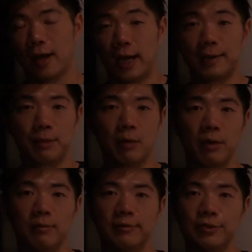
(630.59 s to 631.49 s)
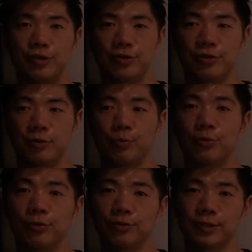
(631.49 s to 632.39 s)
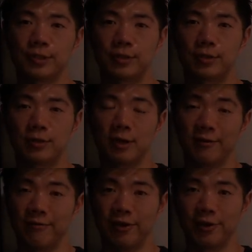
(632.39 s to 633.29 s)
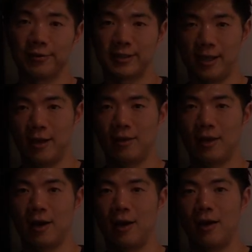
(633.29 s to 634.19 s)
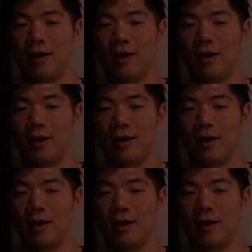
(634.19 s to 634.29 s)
I might be able to post a video saying that